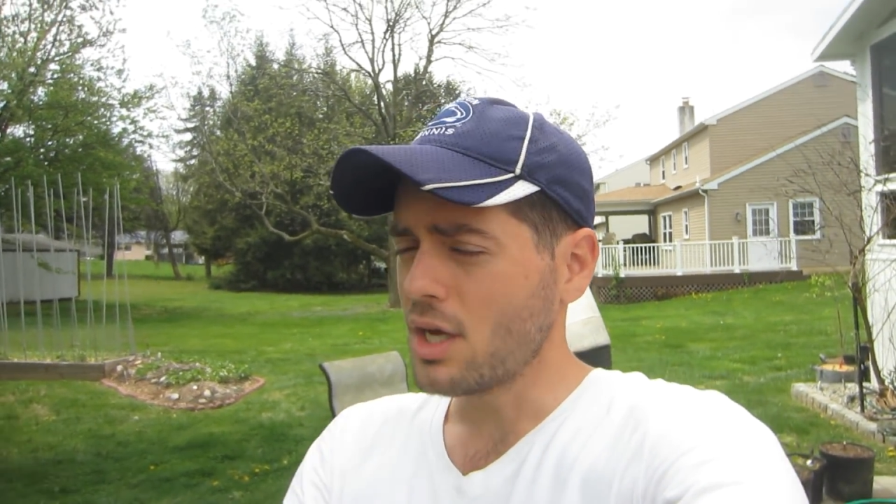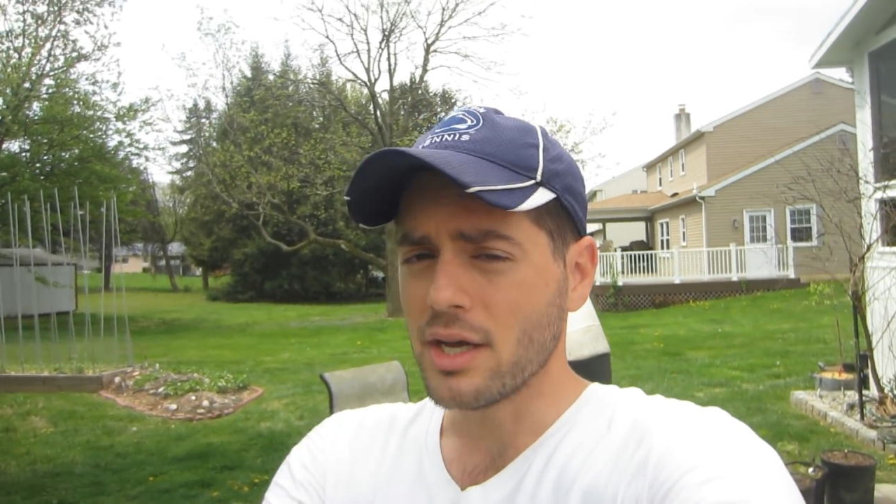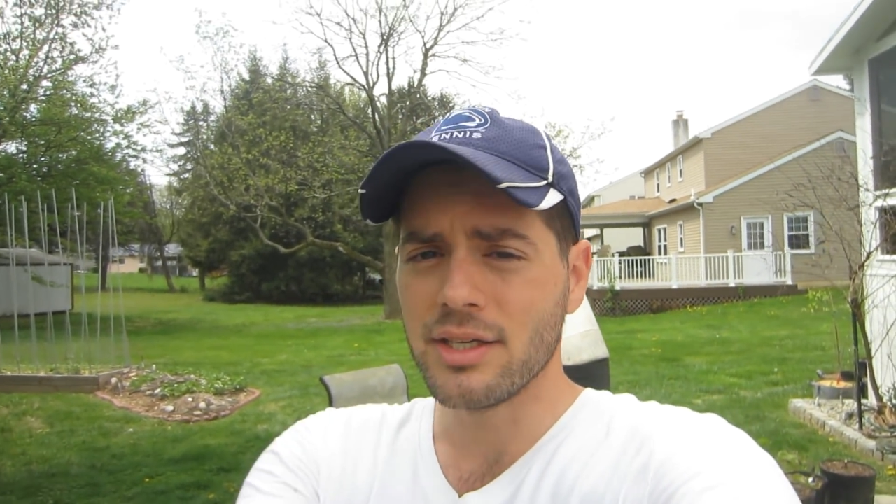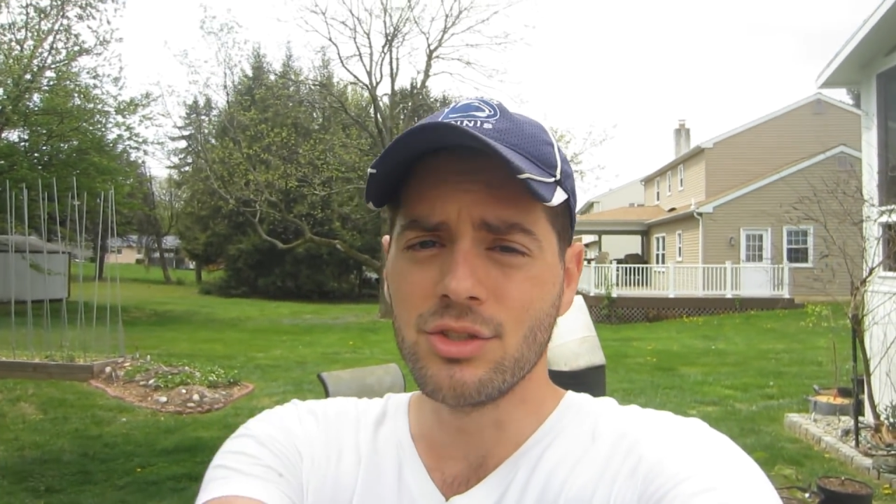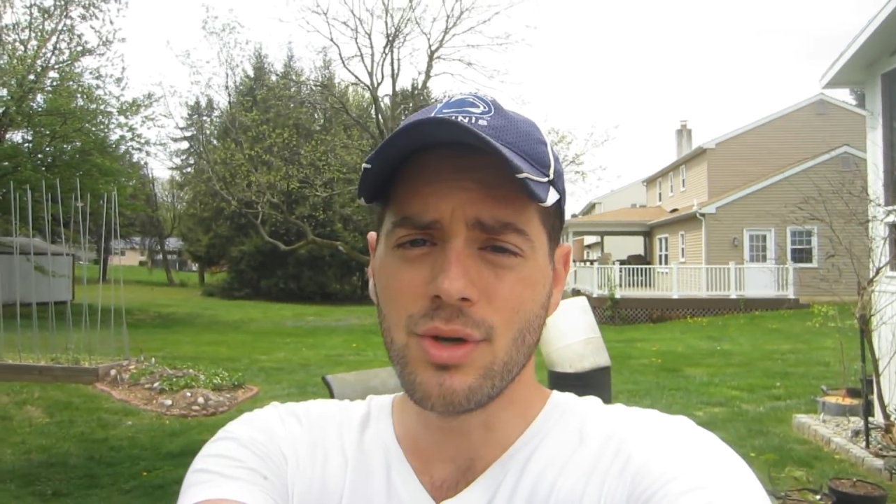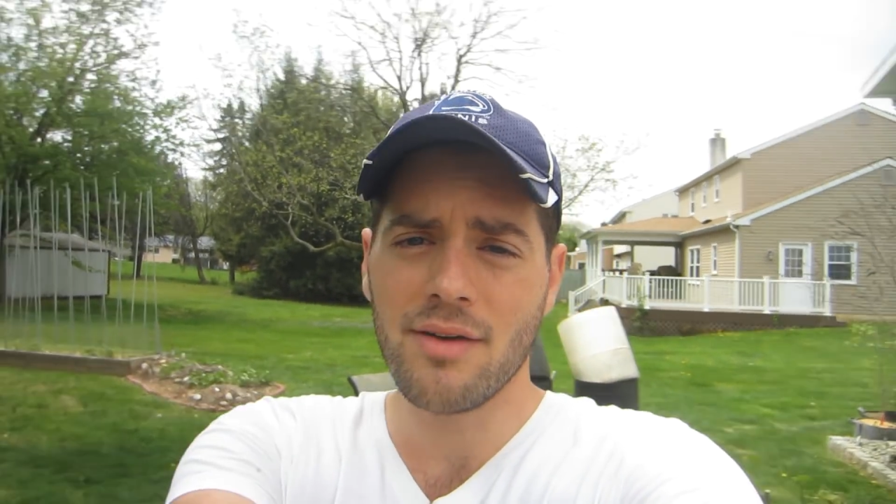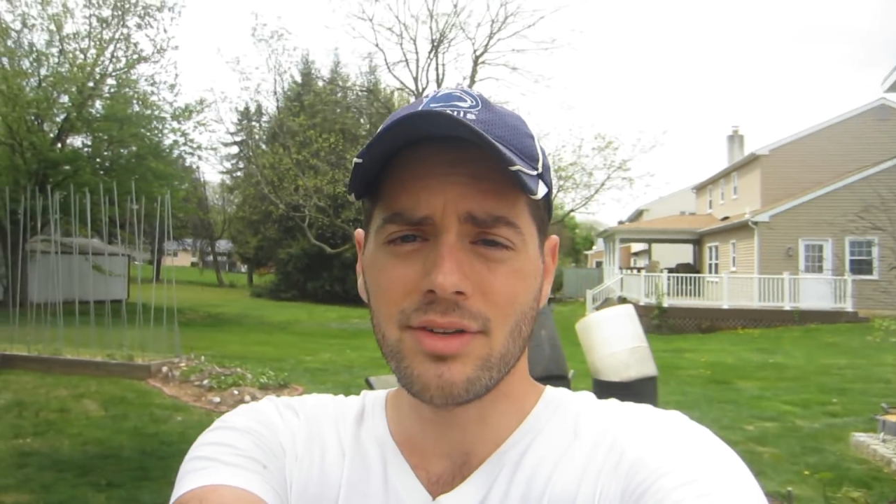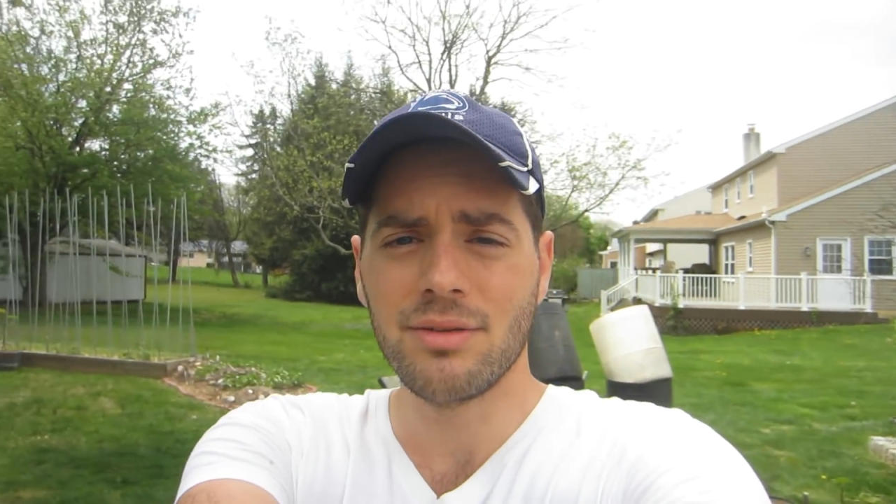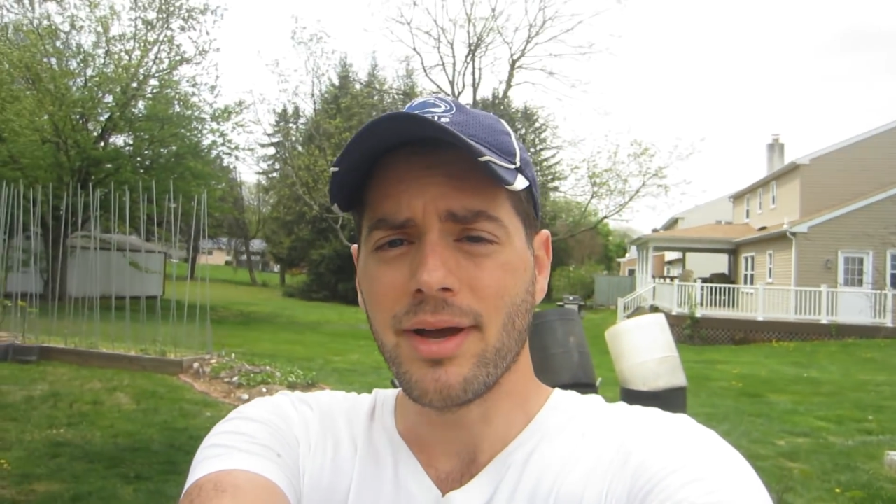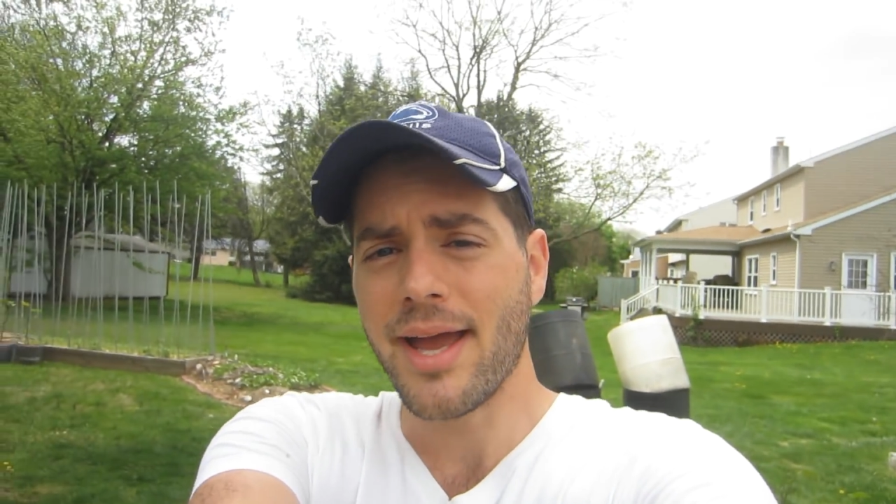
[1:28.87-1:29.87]
I do have
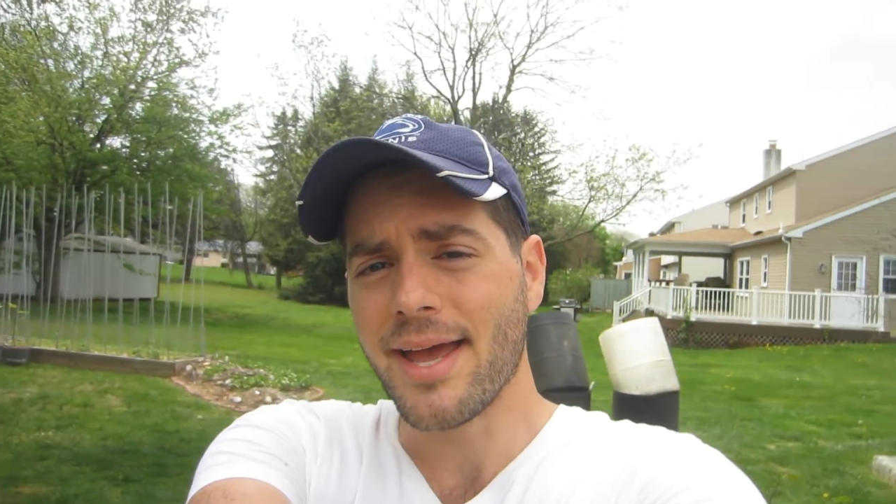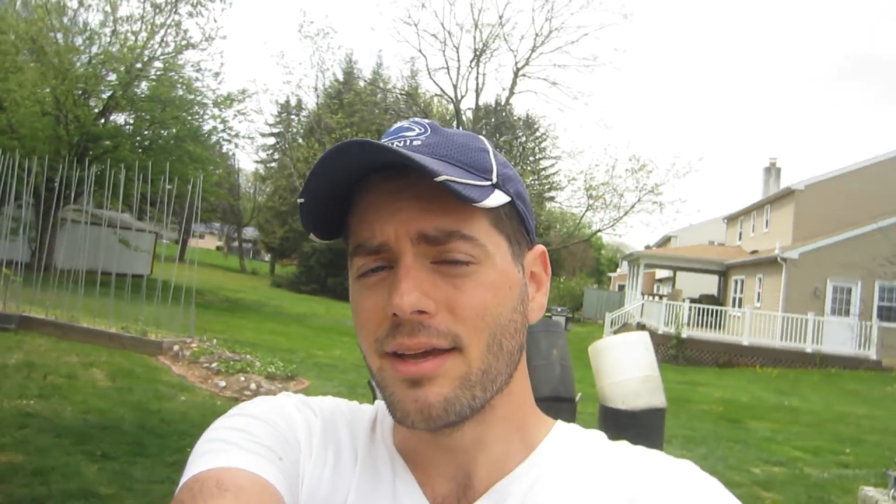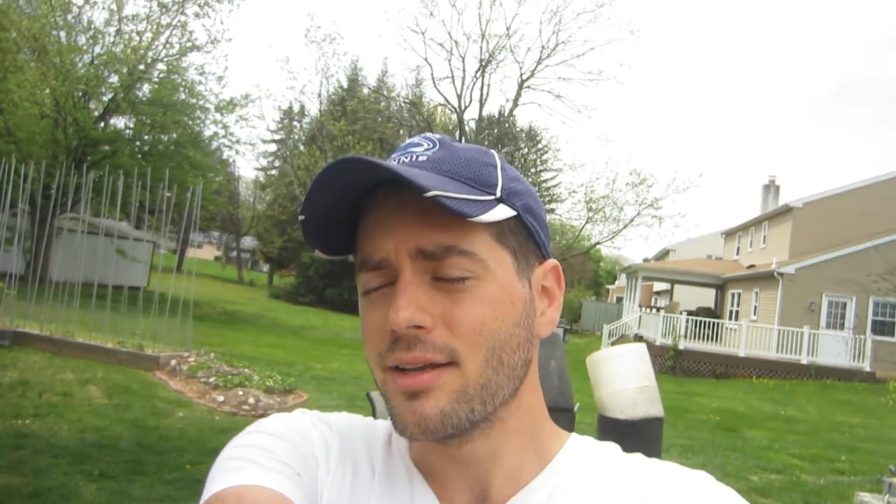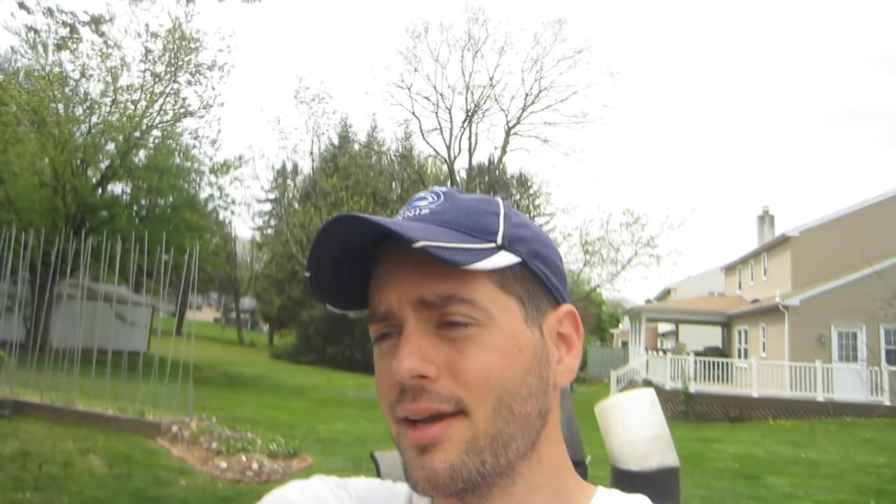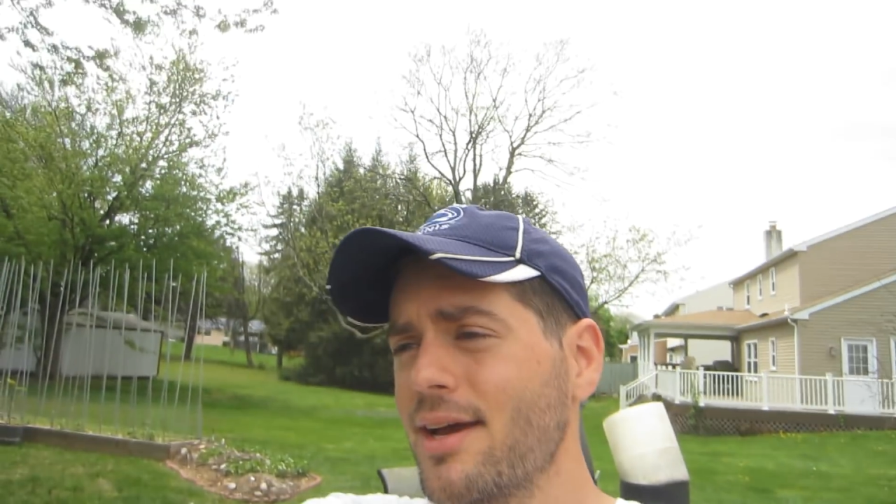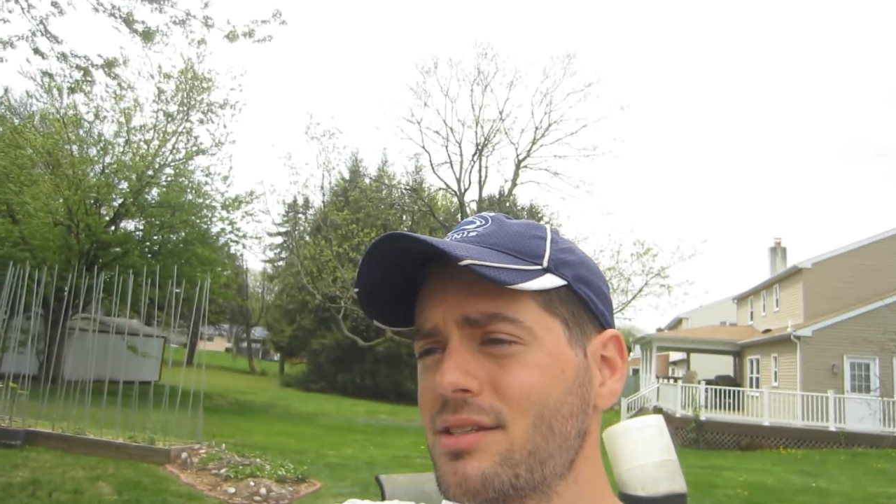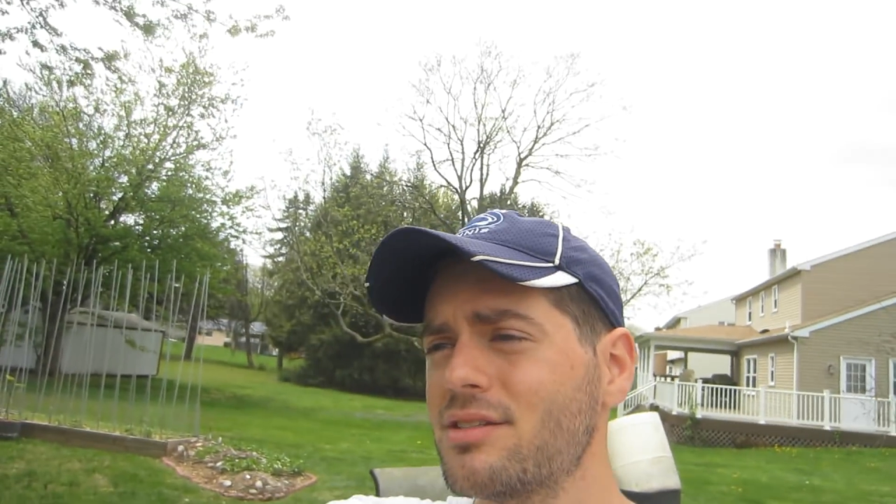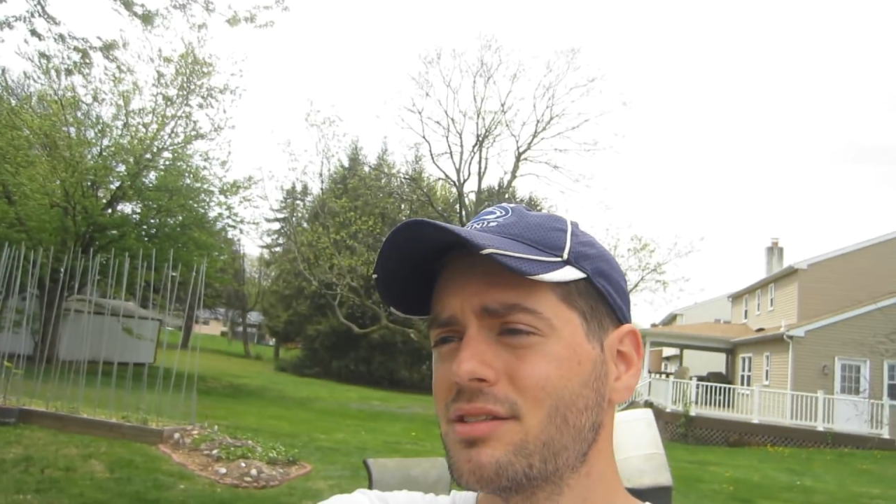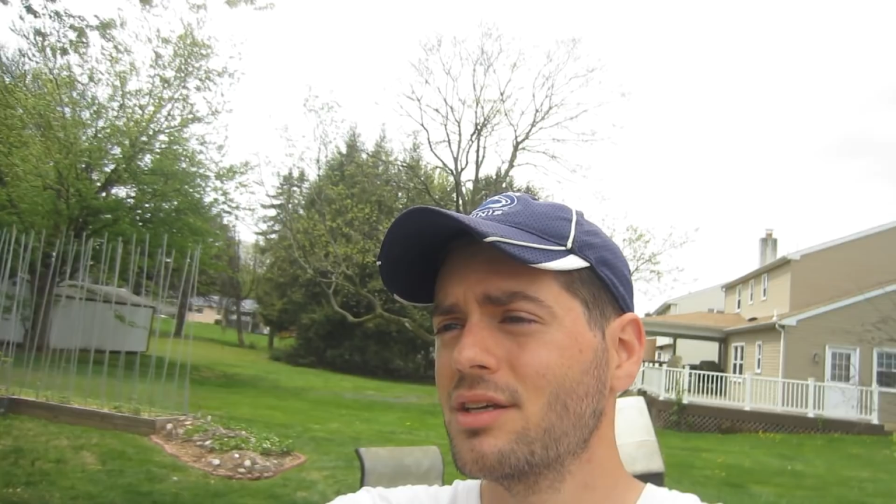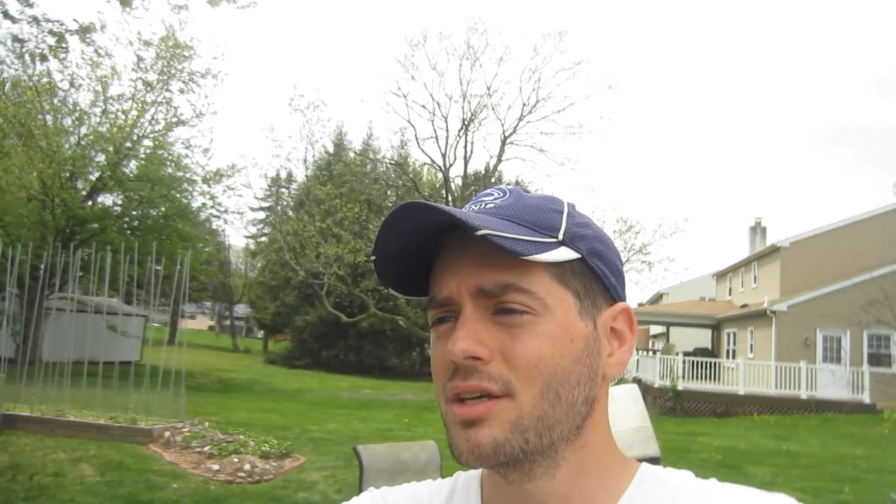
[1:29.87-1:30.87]
it in my head, I
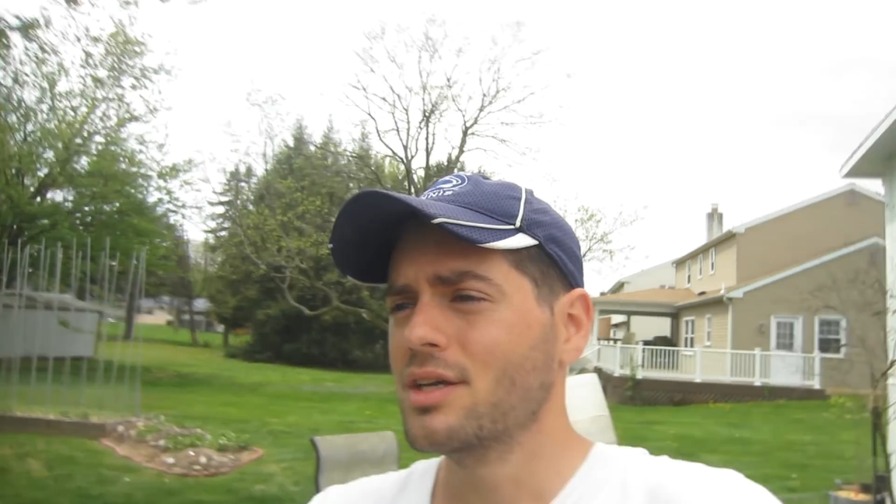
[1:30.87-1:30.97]
guess,